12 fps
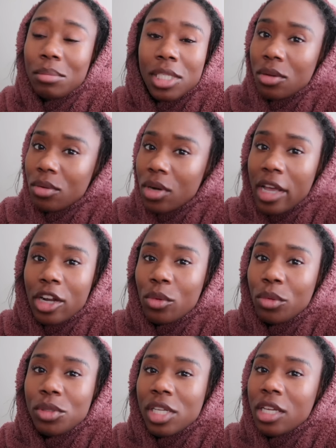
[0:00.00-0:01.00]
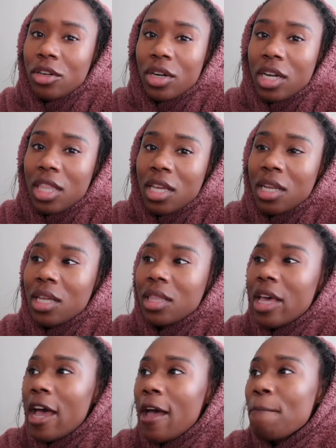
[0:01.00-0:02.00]
I'm still not in a routine or anything
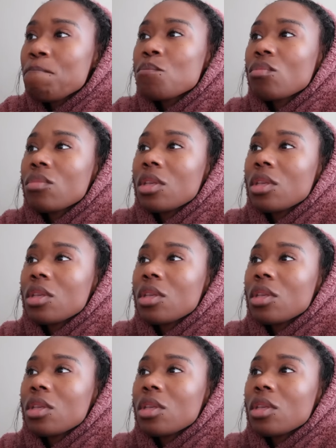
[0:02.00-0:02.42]
like that.